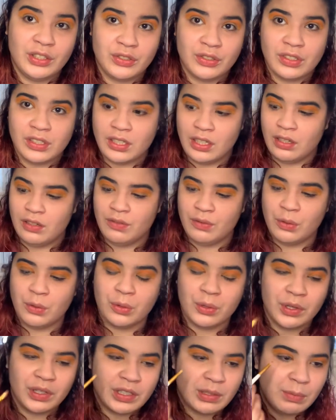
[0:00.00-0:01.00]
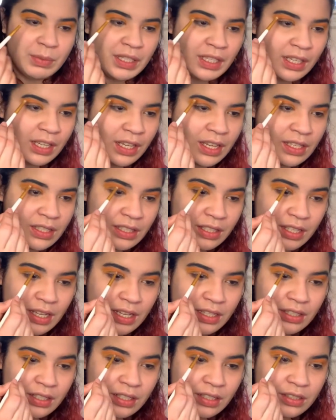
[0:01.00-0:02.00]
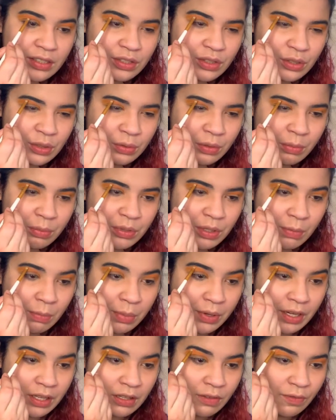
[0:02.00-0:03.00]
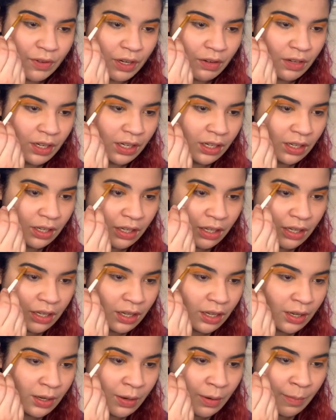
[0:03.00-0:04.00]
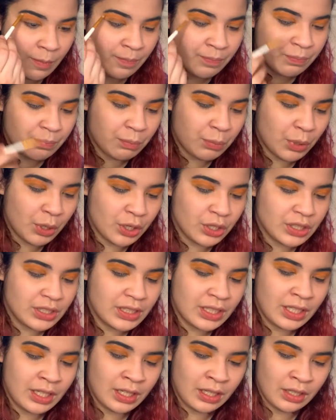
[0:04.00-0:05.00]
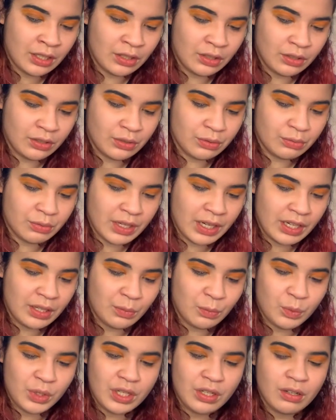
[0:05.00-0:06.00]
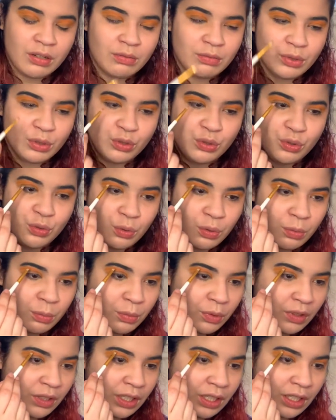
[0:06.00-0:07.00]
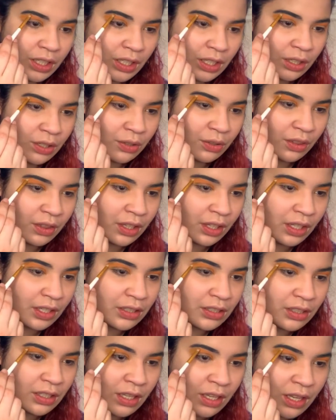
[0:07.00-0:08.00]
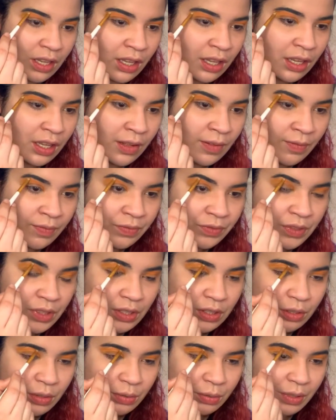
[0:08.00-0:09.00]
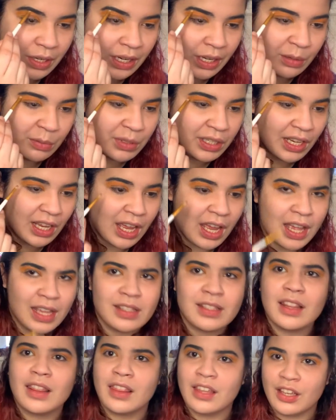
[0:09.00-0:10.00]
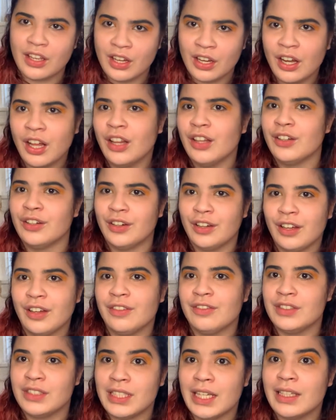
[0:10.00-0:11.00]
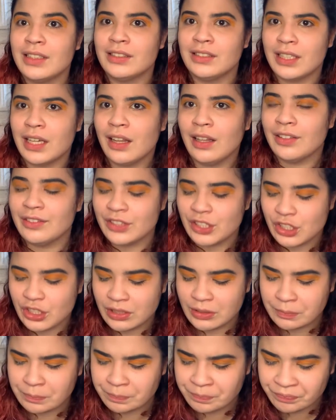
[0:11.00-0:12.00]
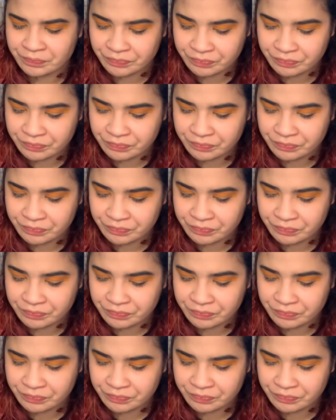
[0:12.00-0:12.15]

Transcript: interesting, of course, because yes, it is description, but it's very particular, right? We don't normally hear things described as the color of dead television,